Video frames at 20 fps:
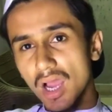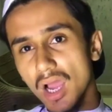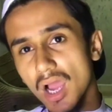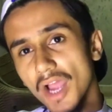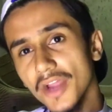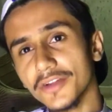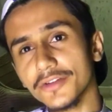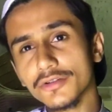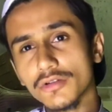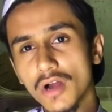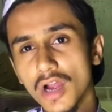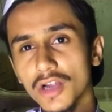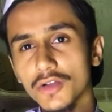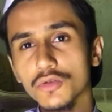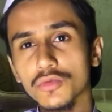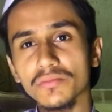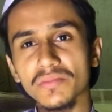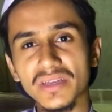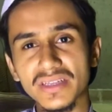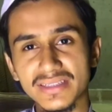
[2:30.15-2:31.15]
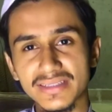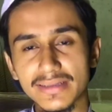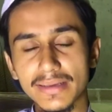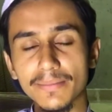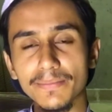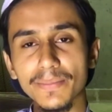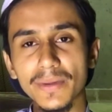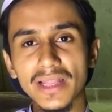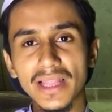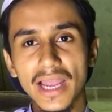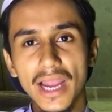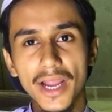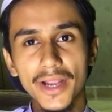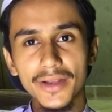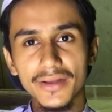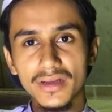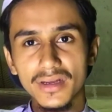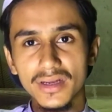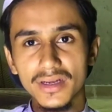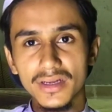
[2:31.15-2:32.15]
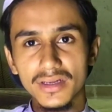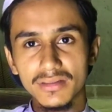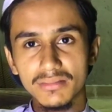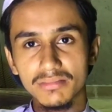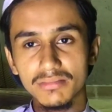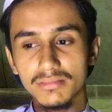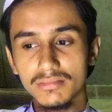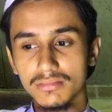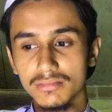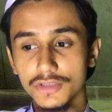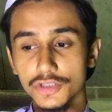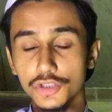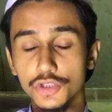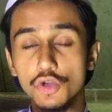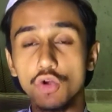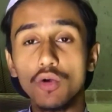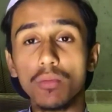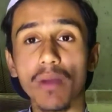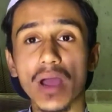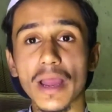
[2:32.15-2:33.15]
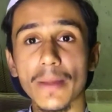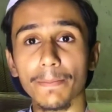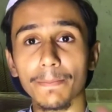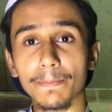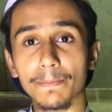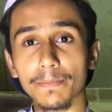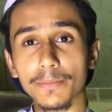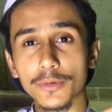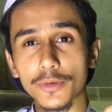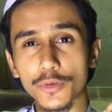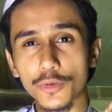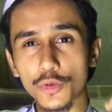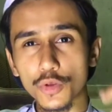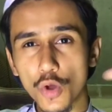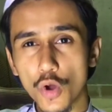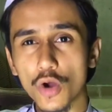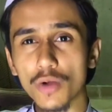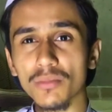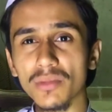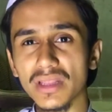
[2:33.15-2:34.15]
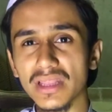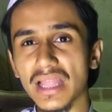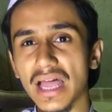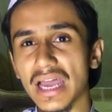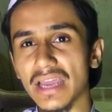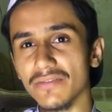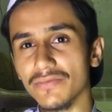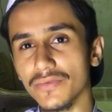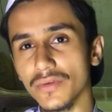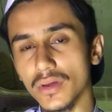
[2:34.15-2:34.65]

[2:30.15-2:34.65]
I try to be simple and show my normal life.